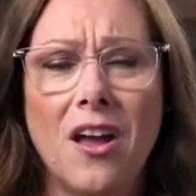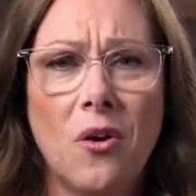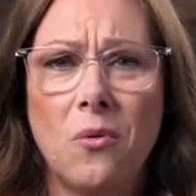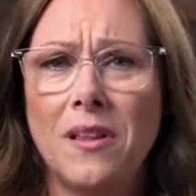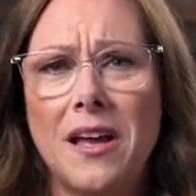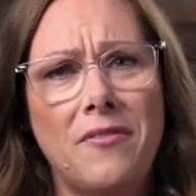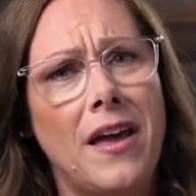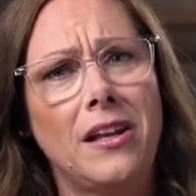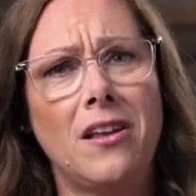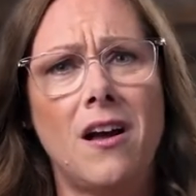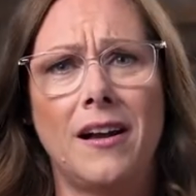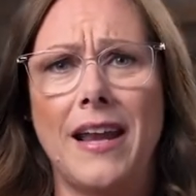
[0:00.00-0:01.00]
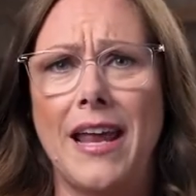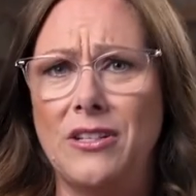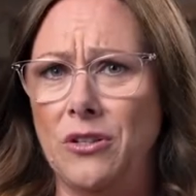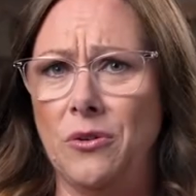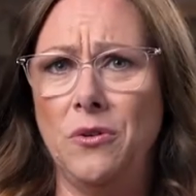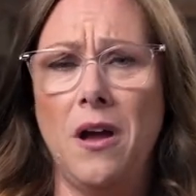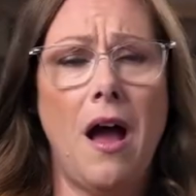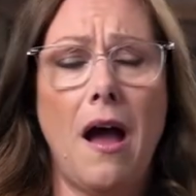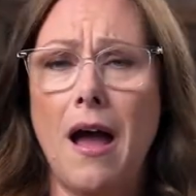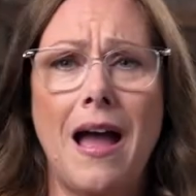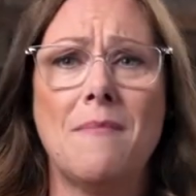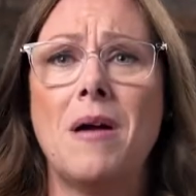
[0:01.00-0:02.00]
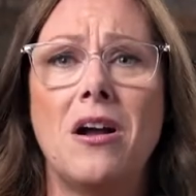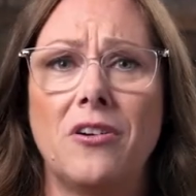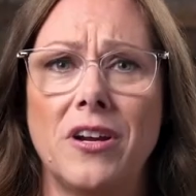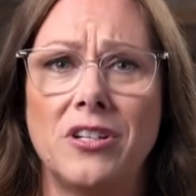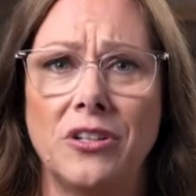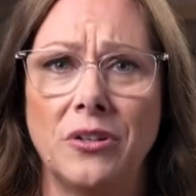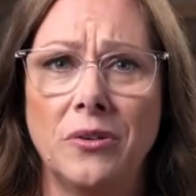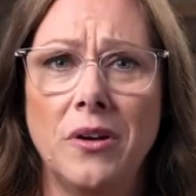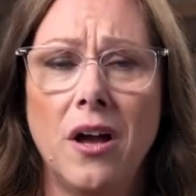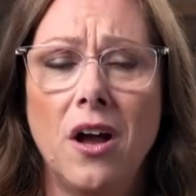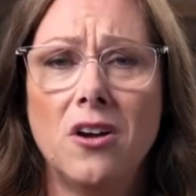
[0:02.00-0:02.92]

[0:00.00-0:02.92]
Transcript: Well, I've had a long day too. I'm hungry too,